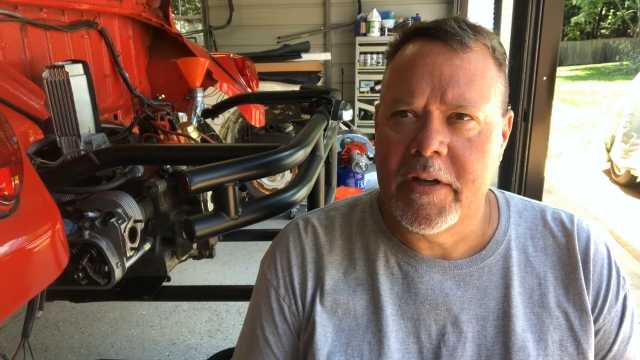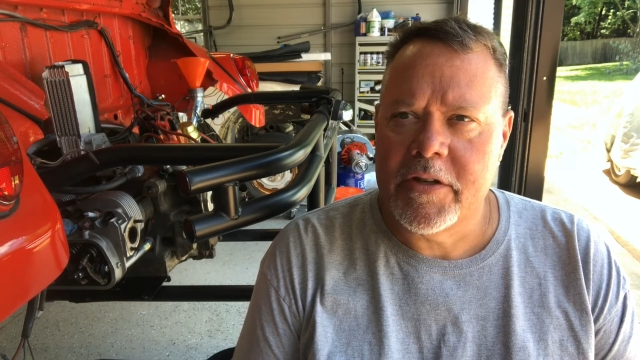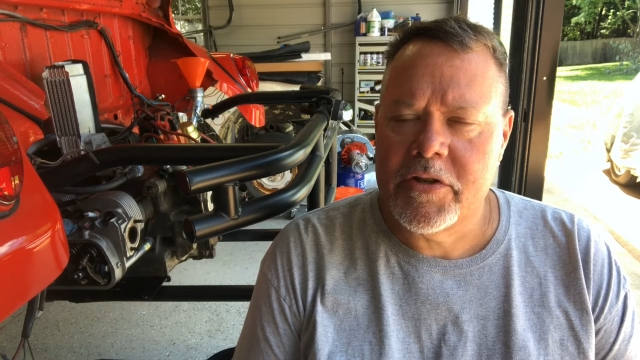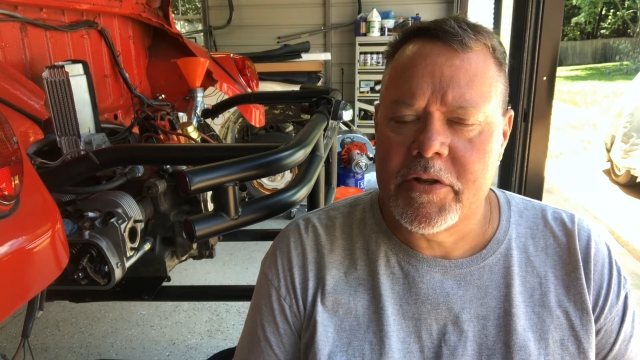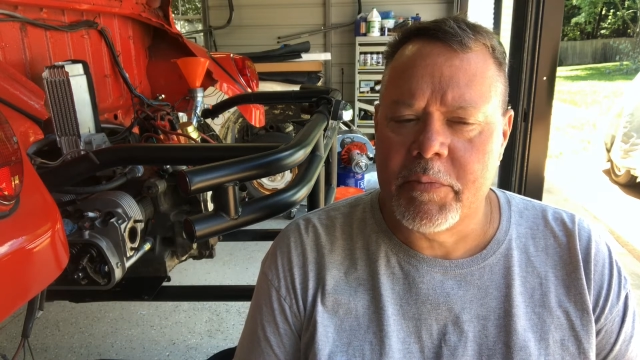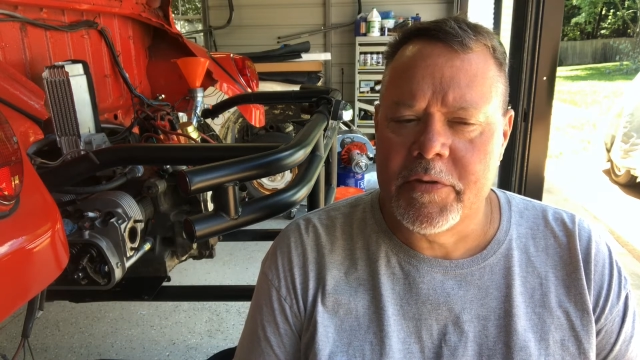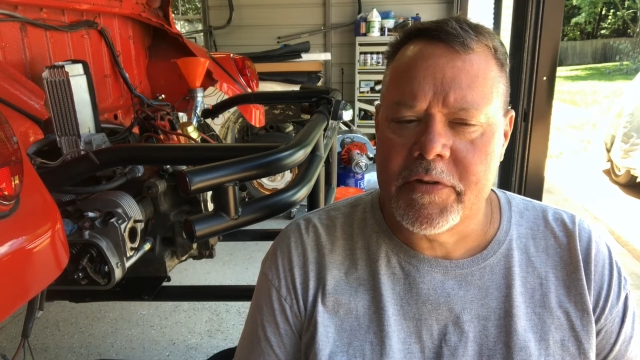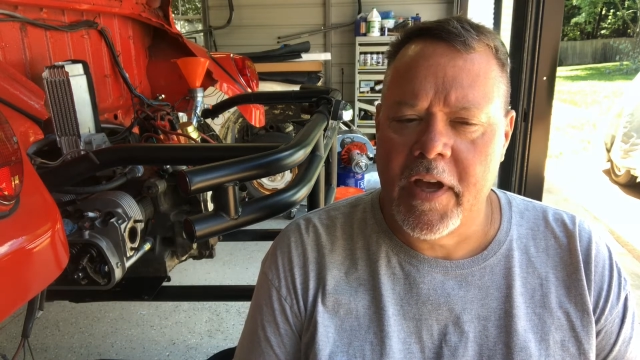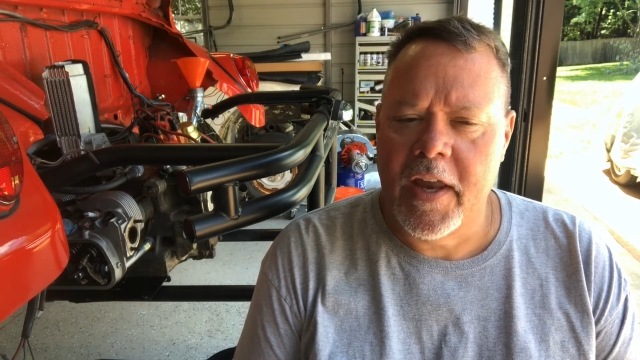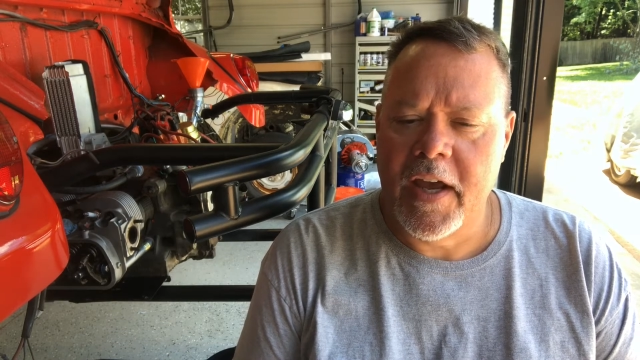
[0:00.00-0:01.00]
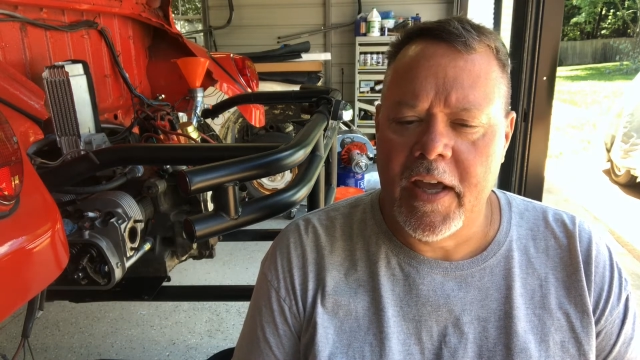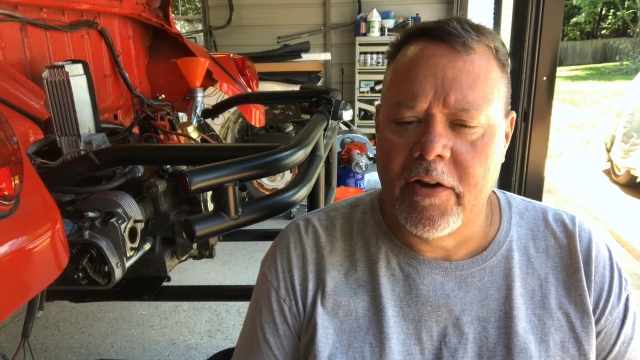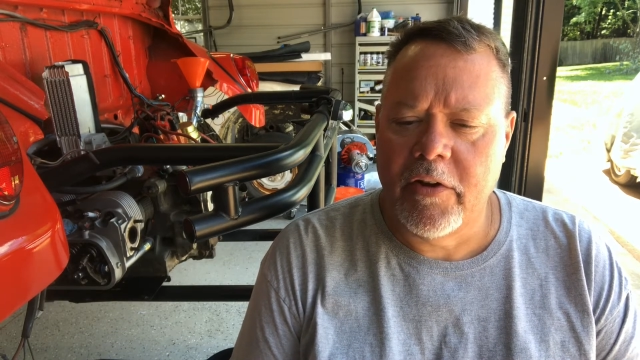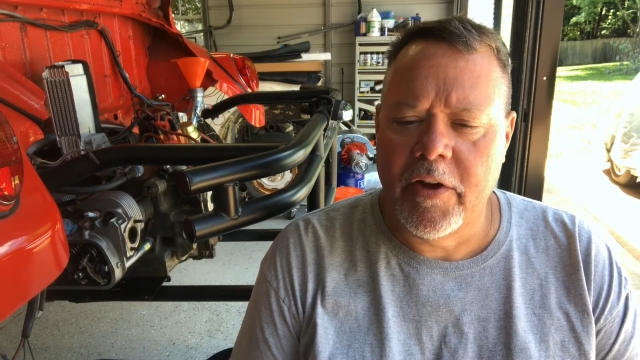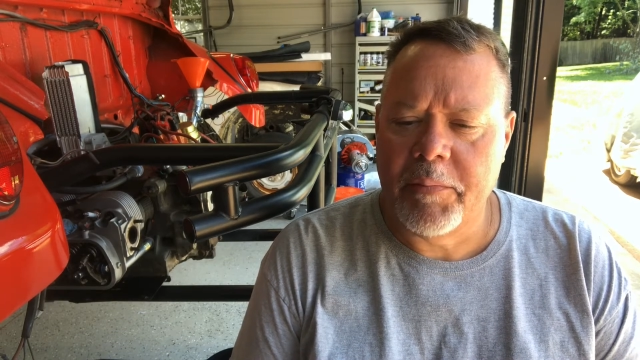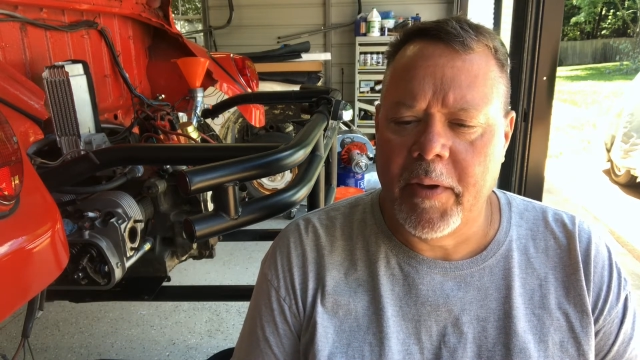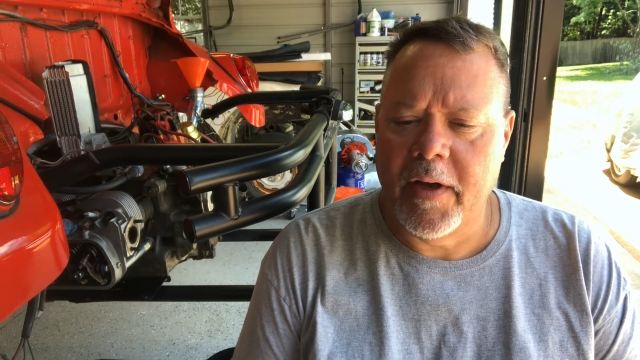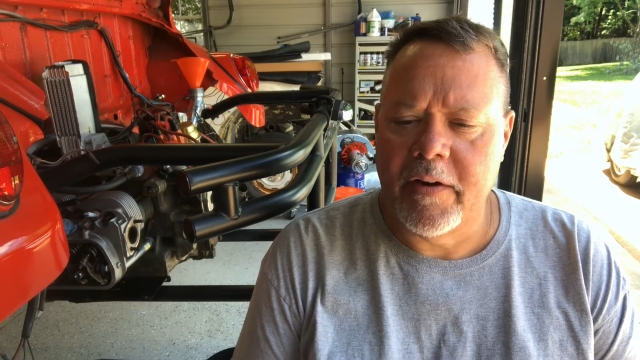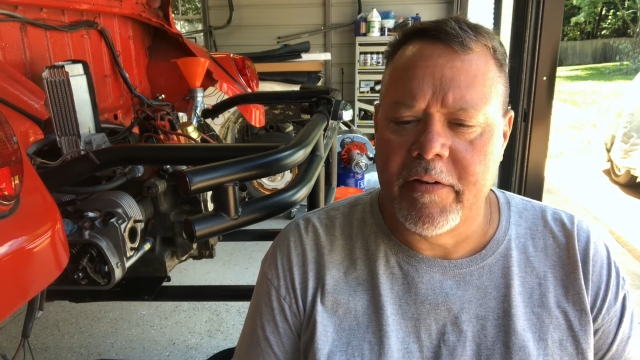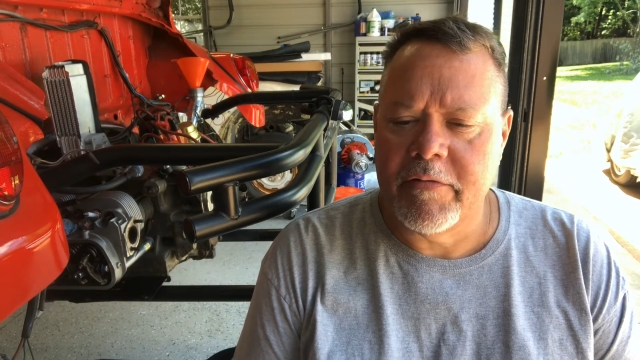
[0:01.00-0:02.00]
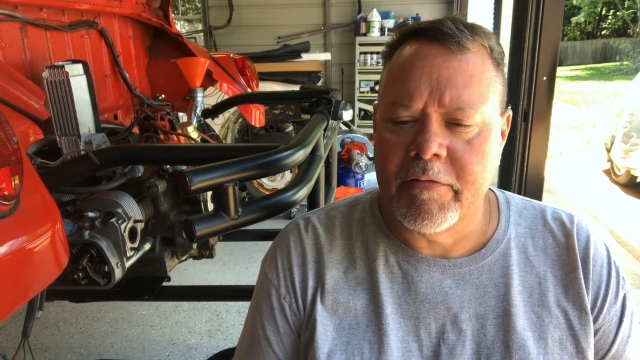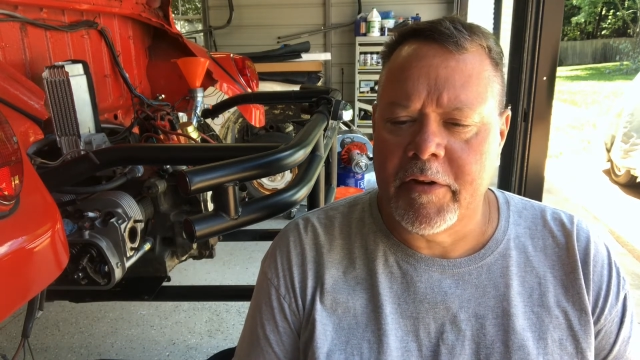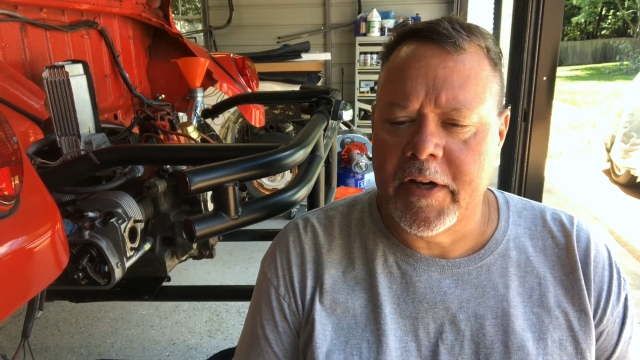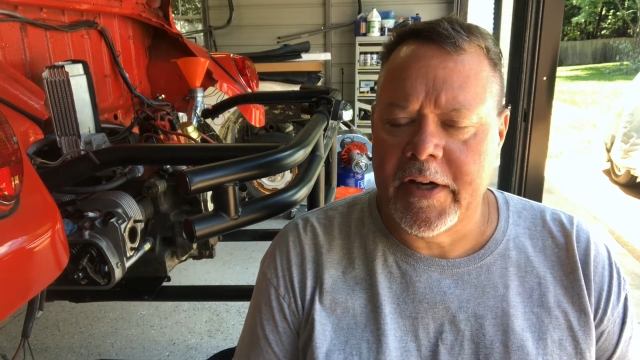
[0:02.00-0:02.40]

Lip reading: Shipping's kind of held up out of